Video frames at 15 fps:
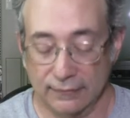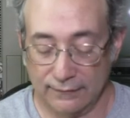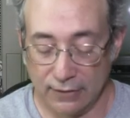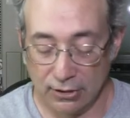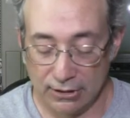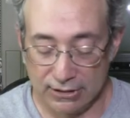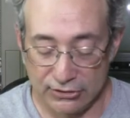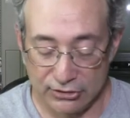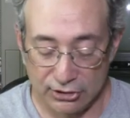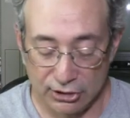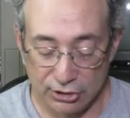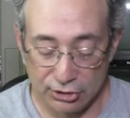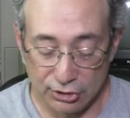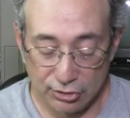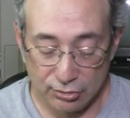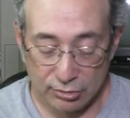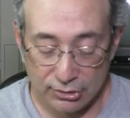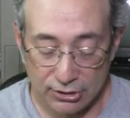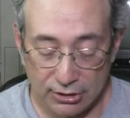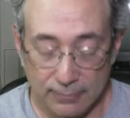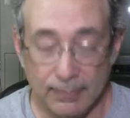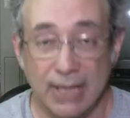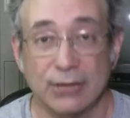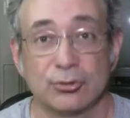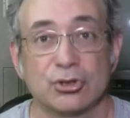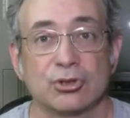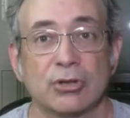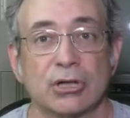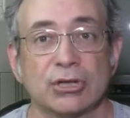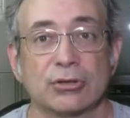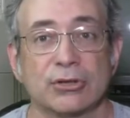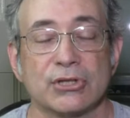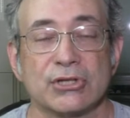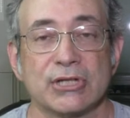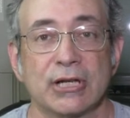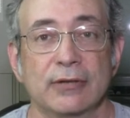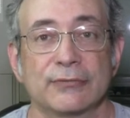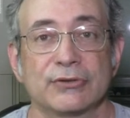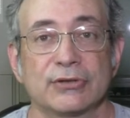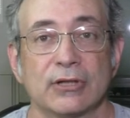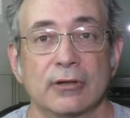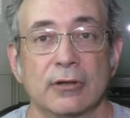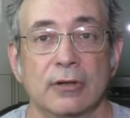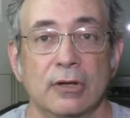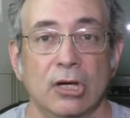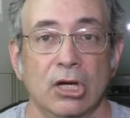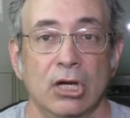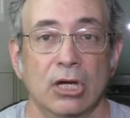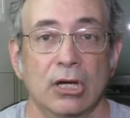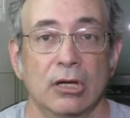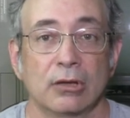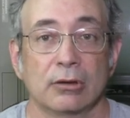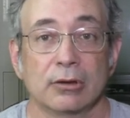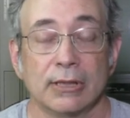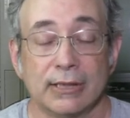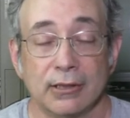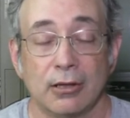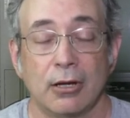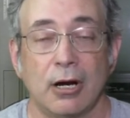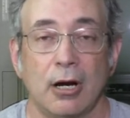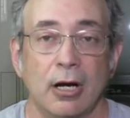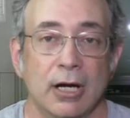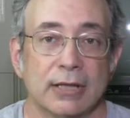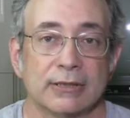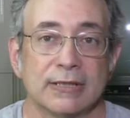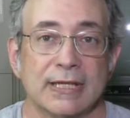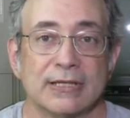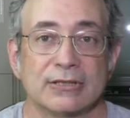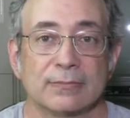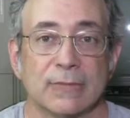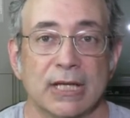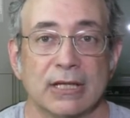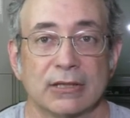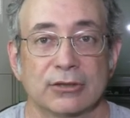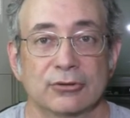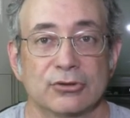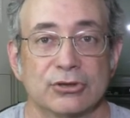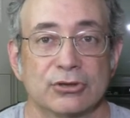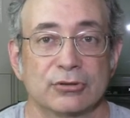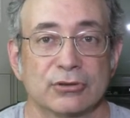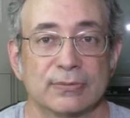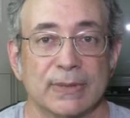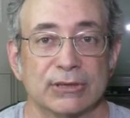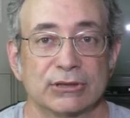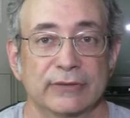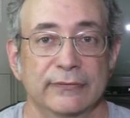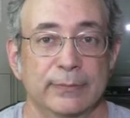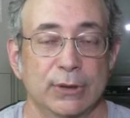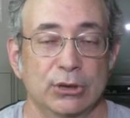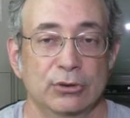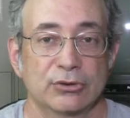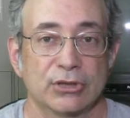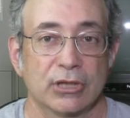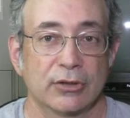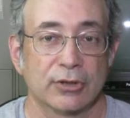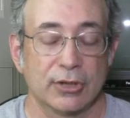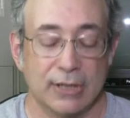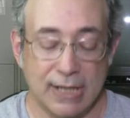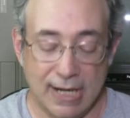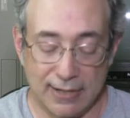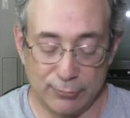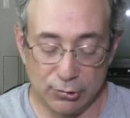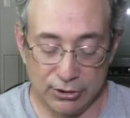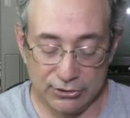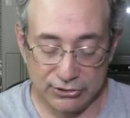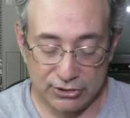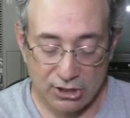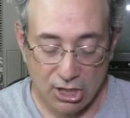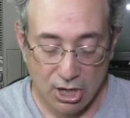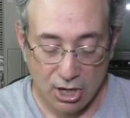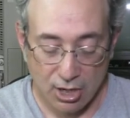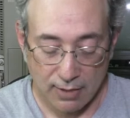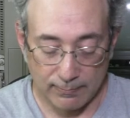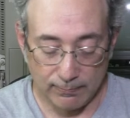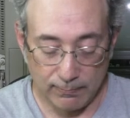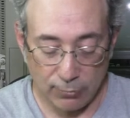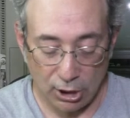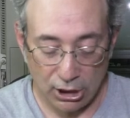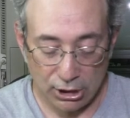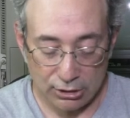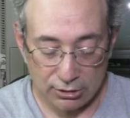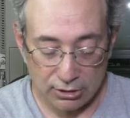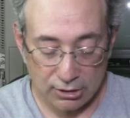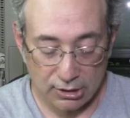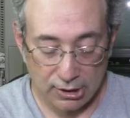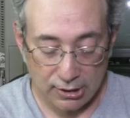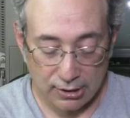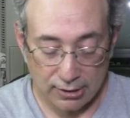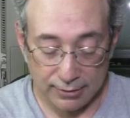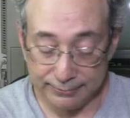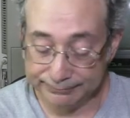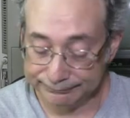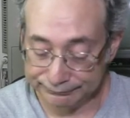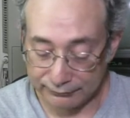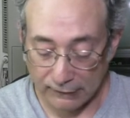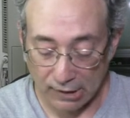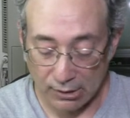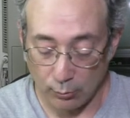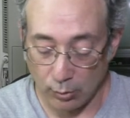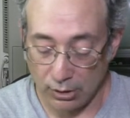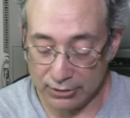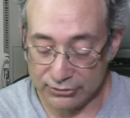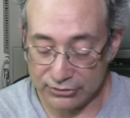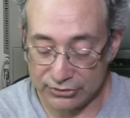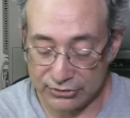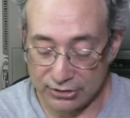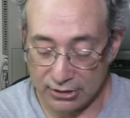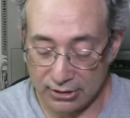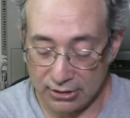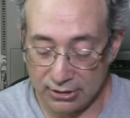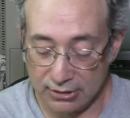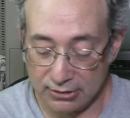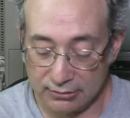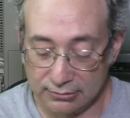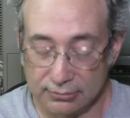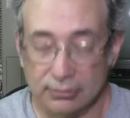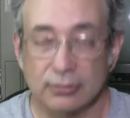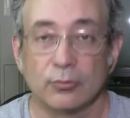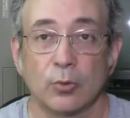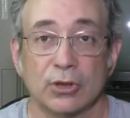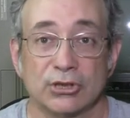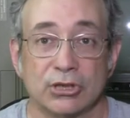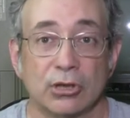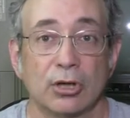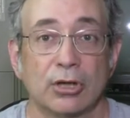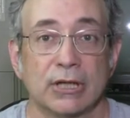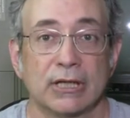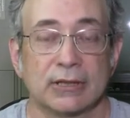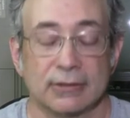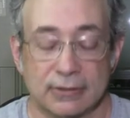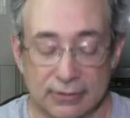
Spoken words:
fairly easy to do. The menu structure itself is a little odd, takes some getting used to, especially if you've been using other cameras. But it was, once you learn it,